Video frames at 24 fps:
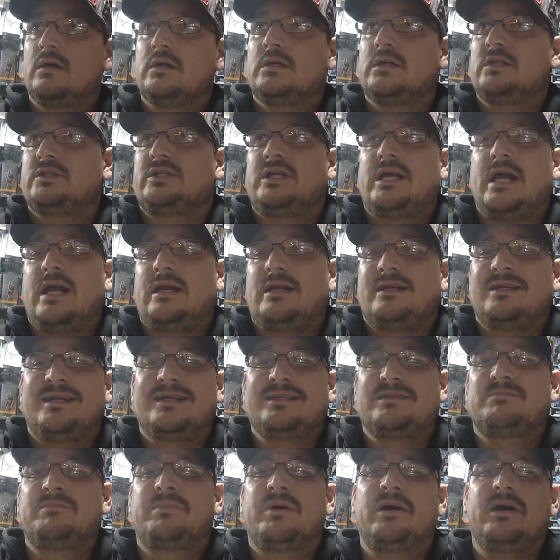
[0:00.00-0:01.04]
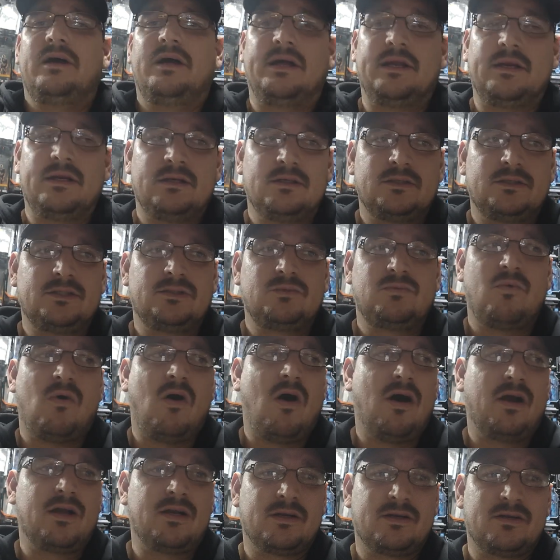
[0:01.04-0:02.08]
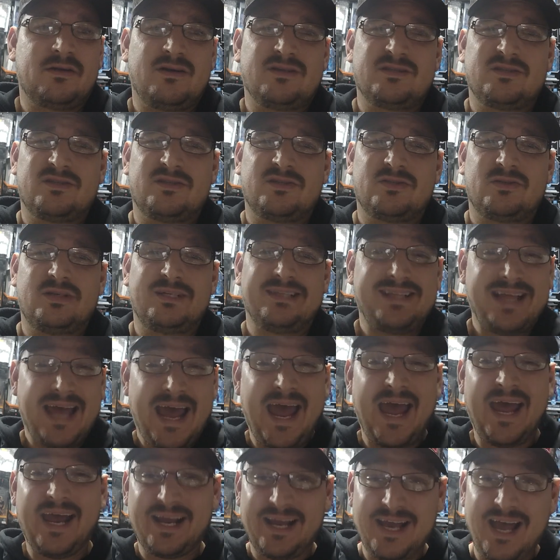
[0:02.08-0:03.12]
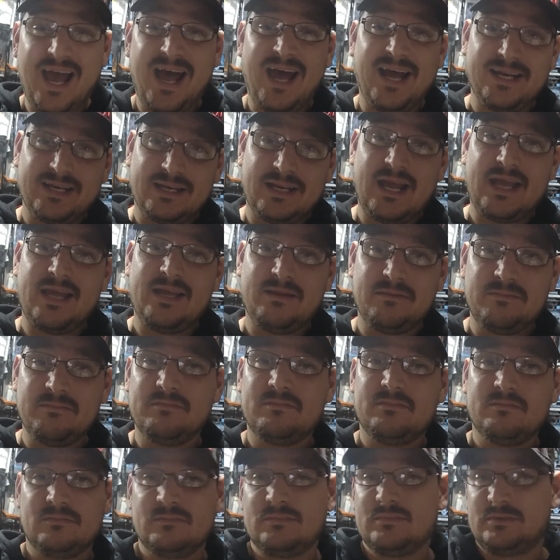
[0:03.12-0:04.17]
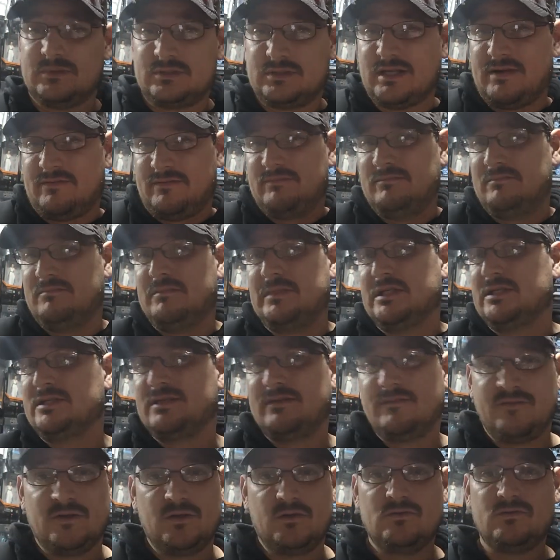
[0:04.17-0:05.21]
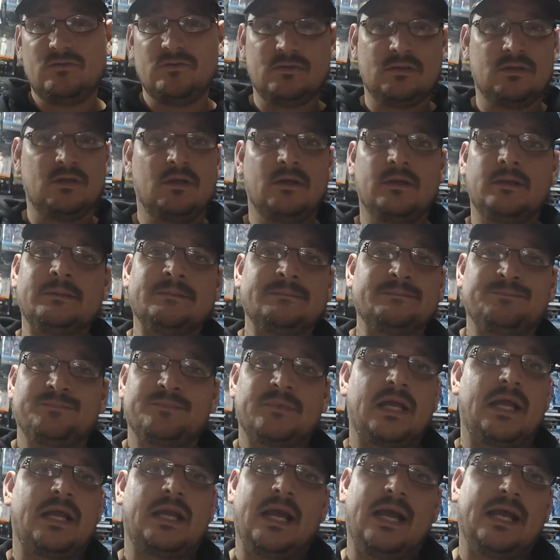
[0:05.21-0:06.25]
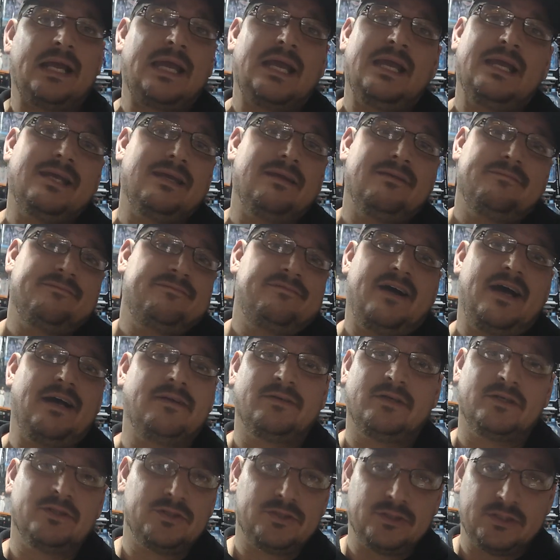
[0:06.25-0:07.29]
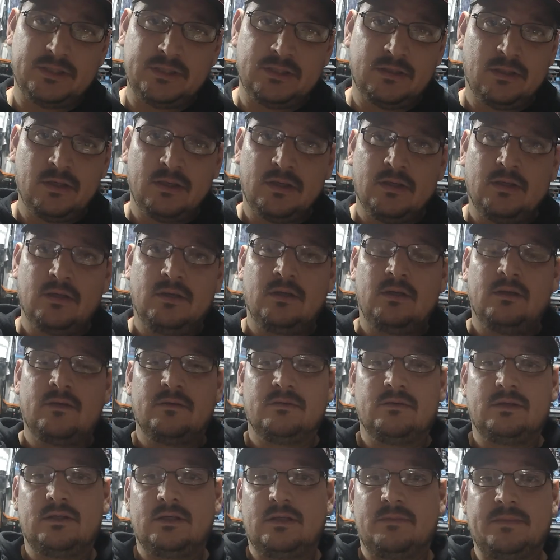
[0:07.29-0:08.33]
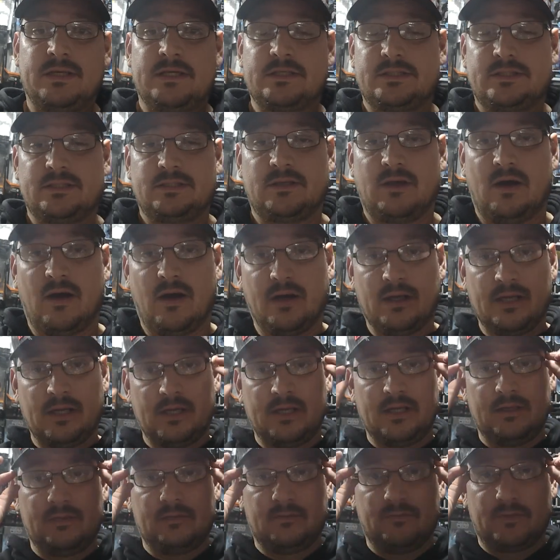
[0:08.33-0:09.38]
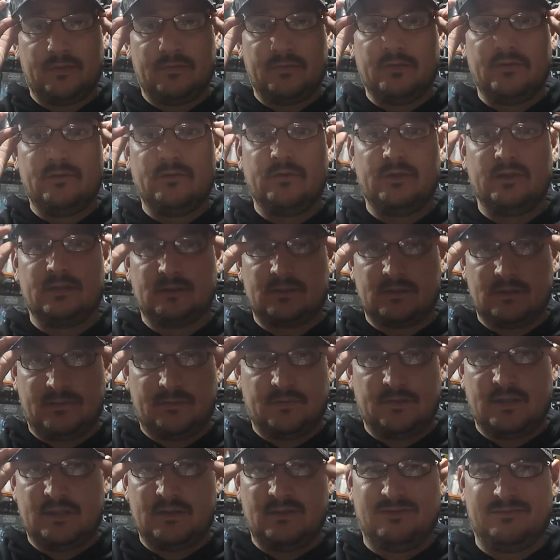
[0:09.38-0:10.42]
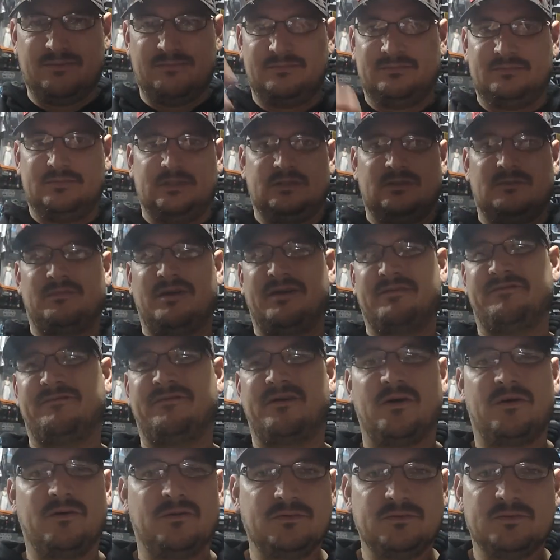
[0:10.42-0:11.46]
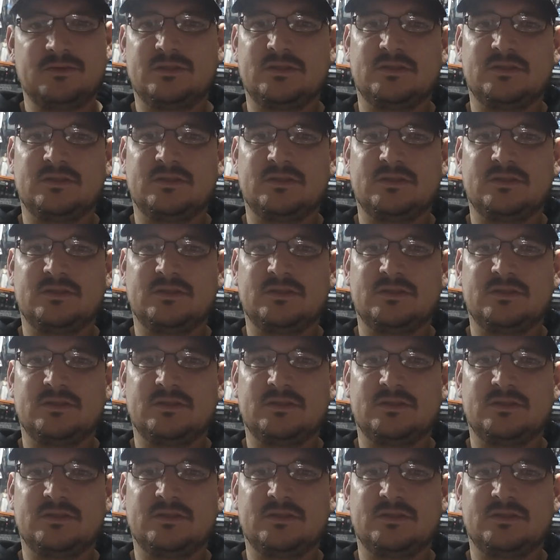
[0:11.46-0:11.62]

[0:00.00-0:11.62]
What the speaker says: Because she had a nice butt. She's walking across the street. That got 7 million views, and I can't get 500. And I'm actually talking and reviewing and stuff, and I know, my phone,